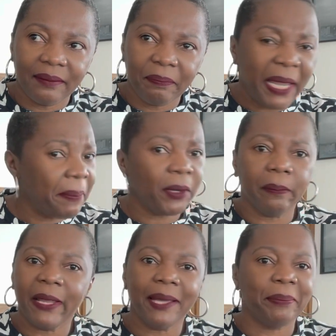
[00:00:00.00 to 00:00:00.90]
people are
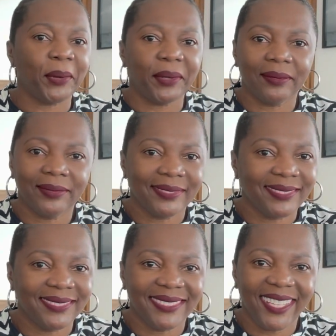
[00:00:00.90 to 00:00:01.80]
people,
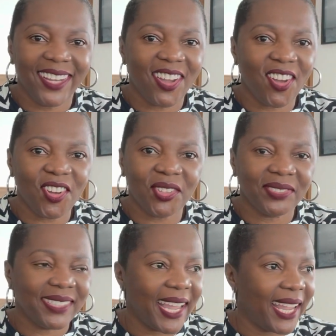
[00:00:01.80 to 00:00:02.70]
you
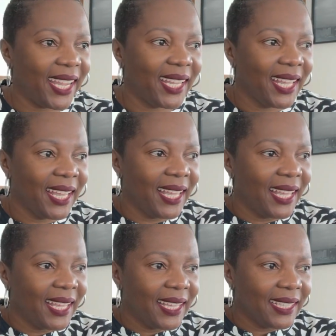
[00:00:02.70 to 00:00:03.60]
know, they
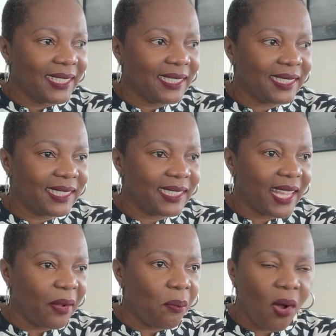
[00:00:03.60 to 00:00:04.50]

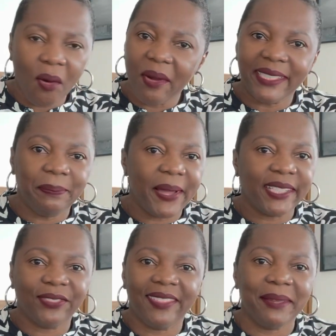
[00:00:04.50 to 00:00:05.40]
want what's
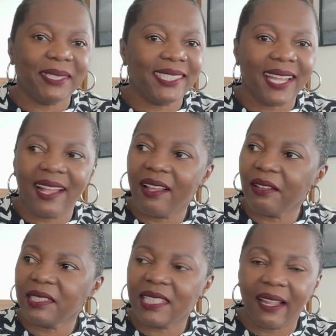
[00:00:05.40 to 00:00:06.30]
best for
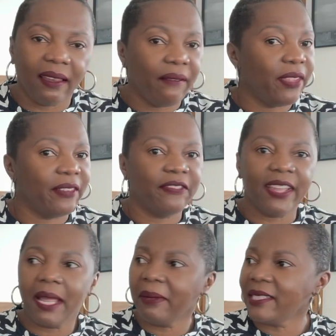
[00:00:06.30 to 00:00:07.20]
themselves. They love their
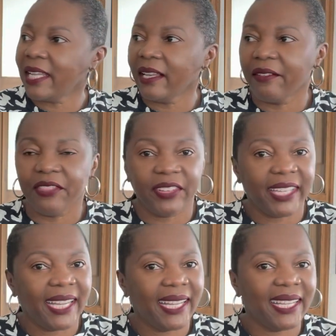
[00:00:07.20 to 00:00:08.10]
families, they love their
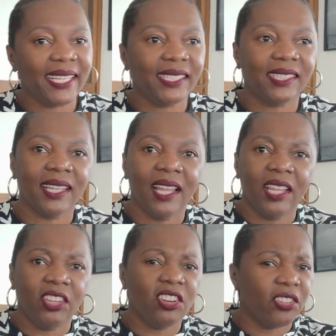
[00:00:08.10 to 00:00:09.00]
kids,
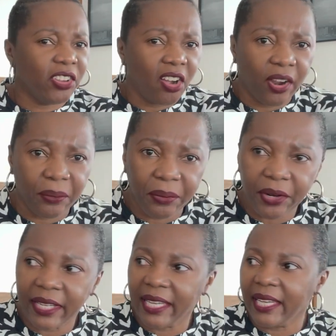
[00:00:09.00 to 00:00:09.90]
you know, they're
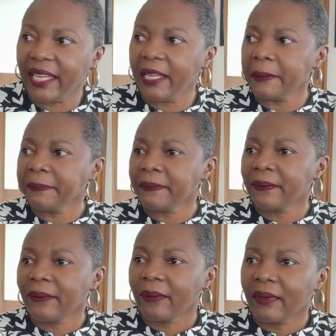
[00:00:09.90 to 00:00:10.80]
hardworking,
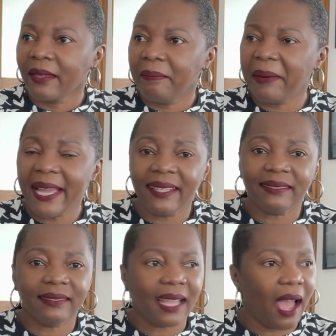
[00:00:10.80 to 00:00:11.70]
but
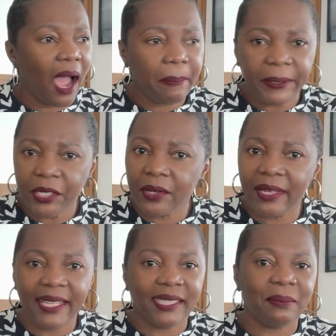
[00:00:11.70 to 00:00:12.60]

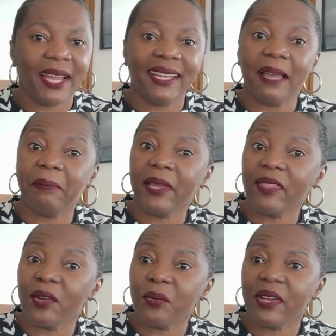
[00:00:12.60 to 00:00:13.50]
opportunities might not be
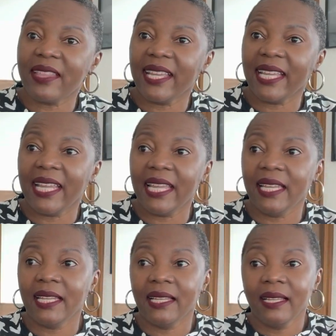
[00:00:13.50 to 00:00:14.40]
there where they
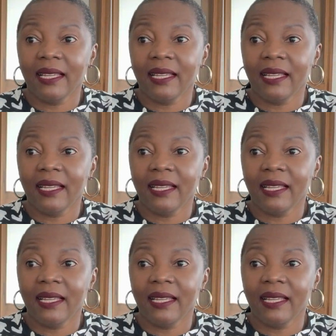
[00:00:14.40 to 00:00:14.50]
can